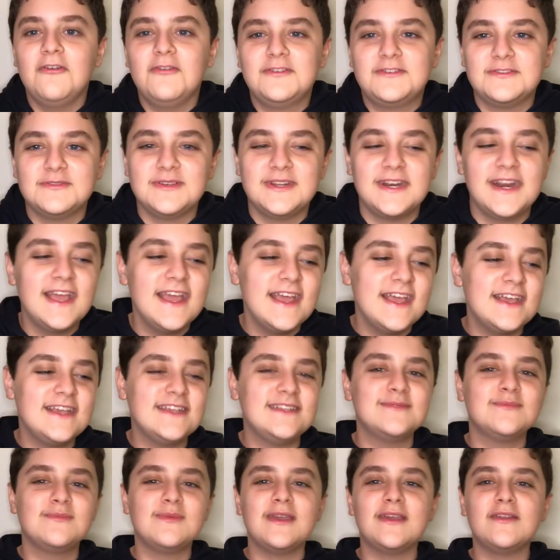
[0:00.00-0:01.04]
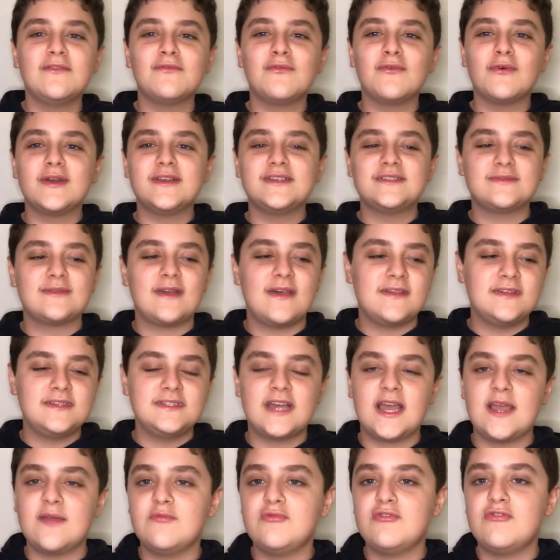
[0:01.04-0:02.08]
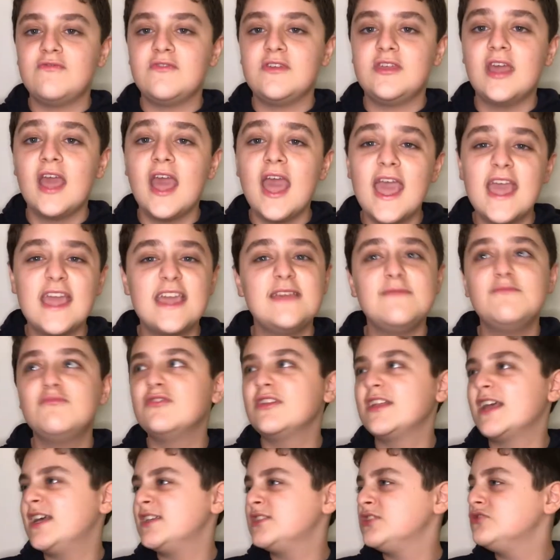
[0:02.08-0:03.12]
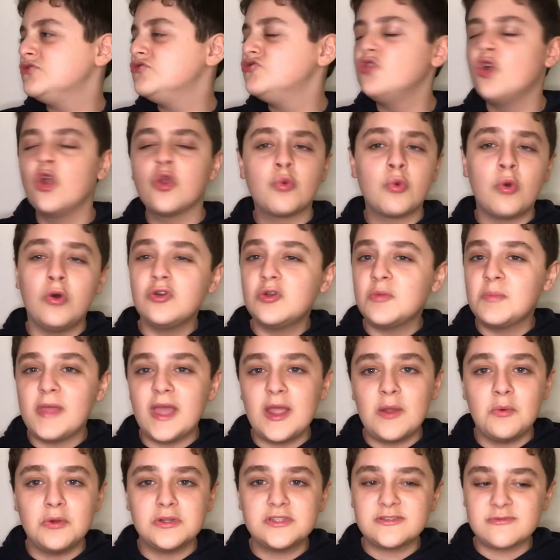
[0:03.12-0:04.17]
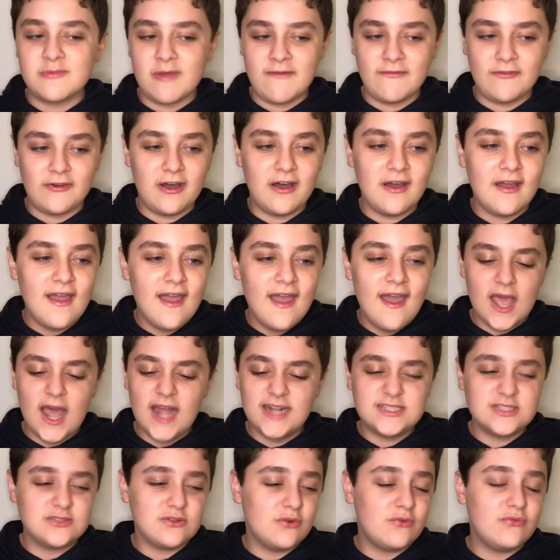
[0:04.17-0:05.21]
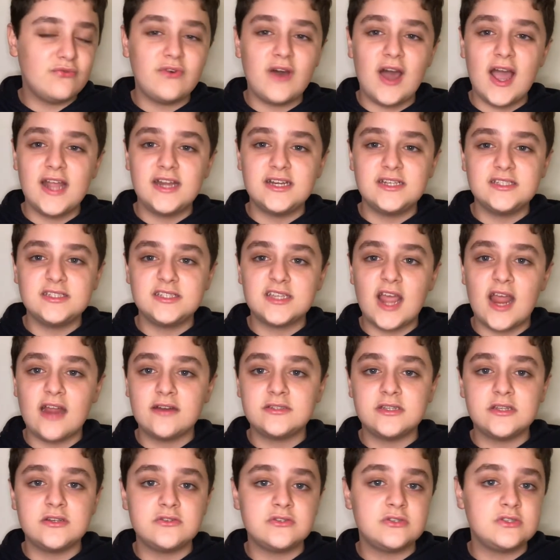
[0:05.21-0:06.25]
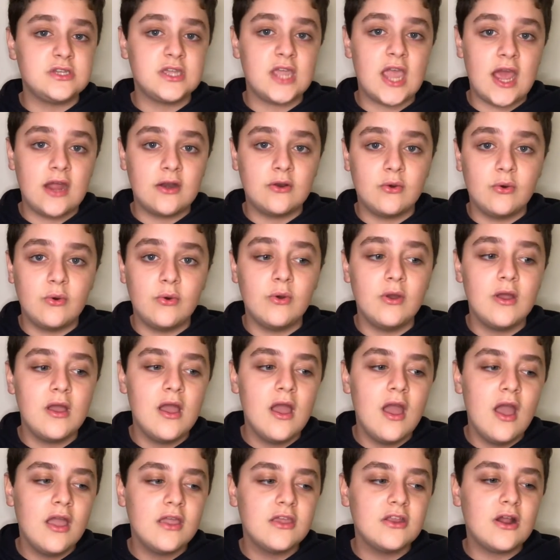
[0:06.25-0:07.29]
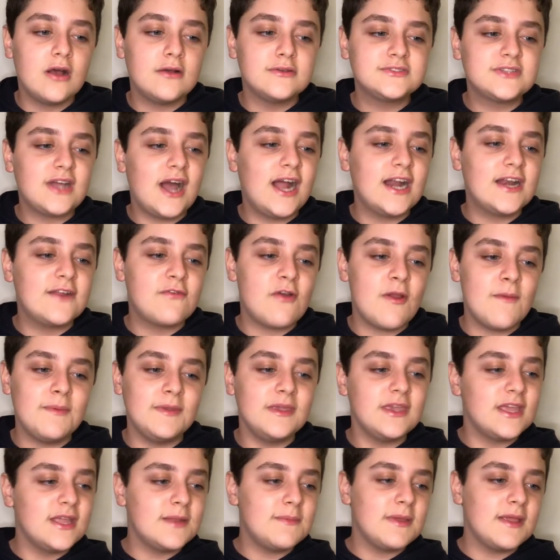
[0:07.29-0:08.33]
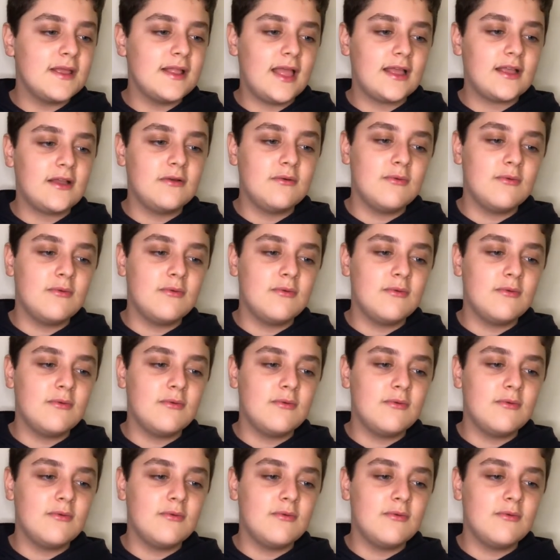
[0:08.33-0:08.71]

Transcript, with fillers: doing his weird voice throughout the entire movie. He really has no role to play whatsoever. I did not find his character interesting at all. You know, I was kind of hoping he'd be like a